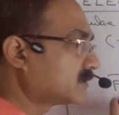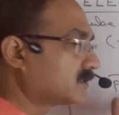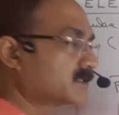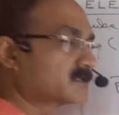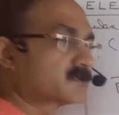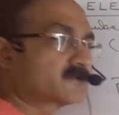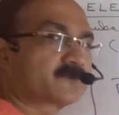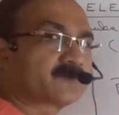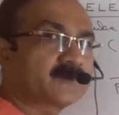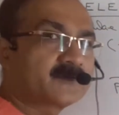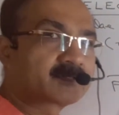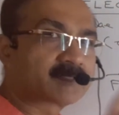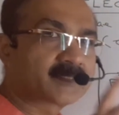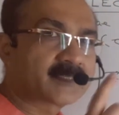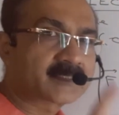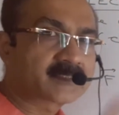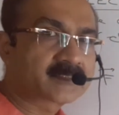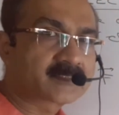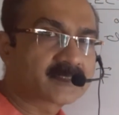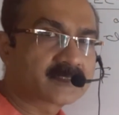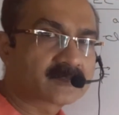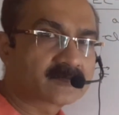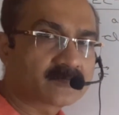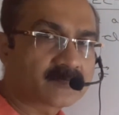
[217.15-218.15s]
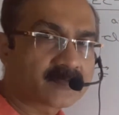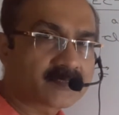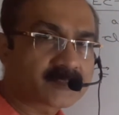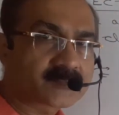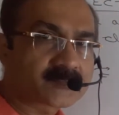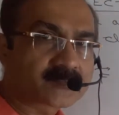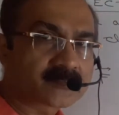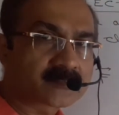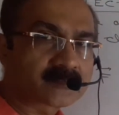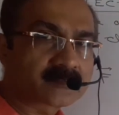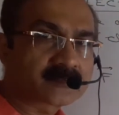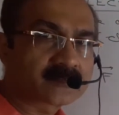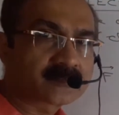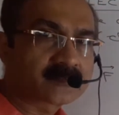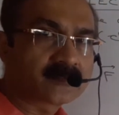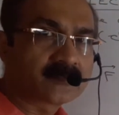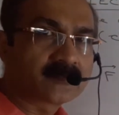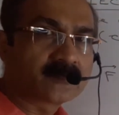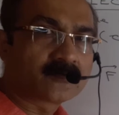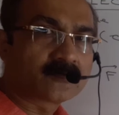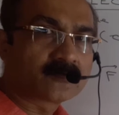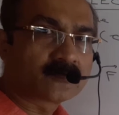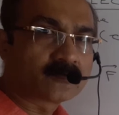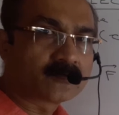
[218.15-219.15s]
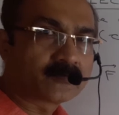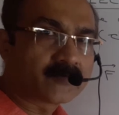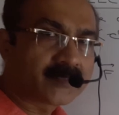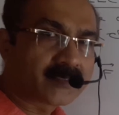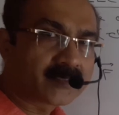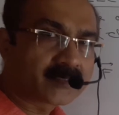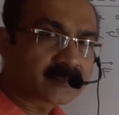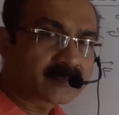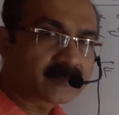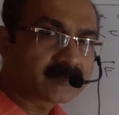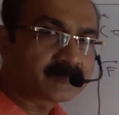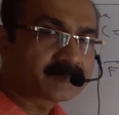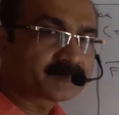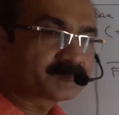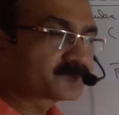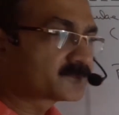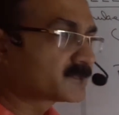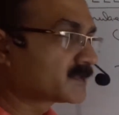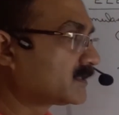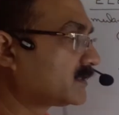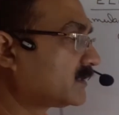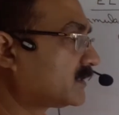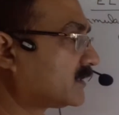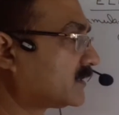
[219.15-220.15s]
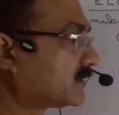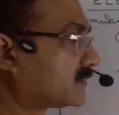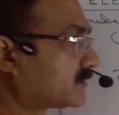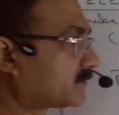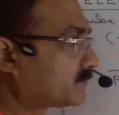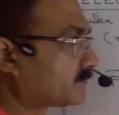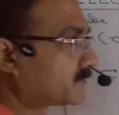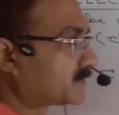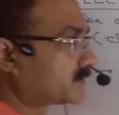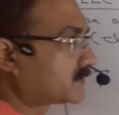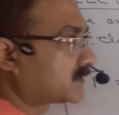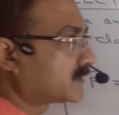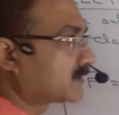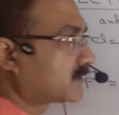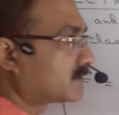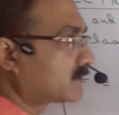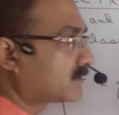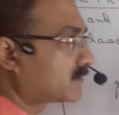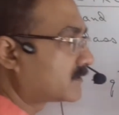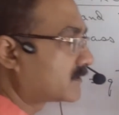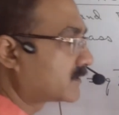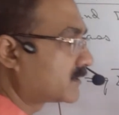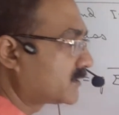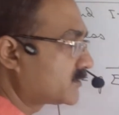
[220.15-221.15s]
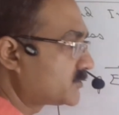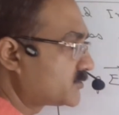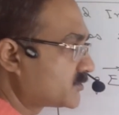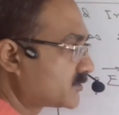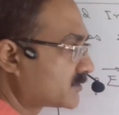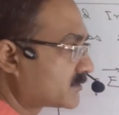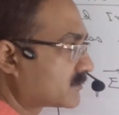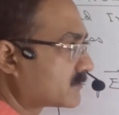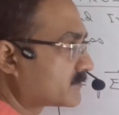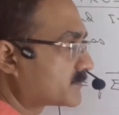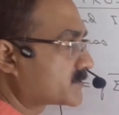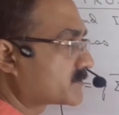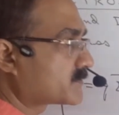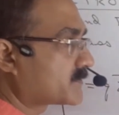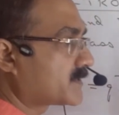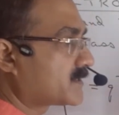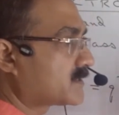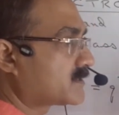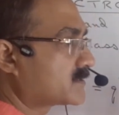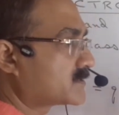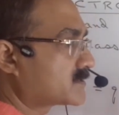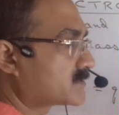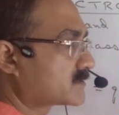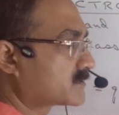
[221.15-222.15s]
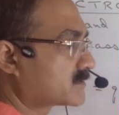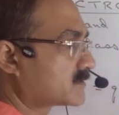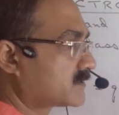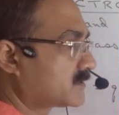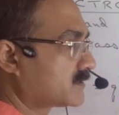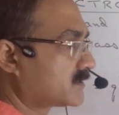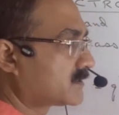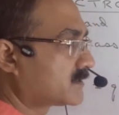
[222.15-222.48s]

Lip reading: is for that situation where in a particular region of space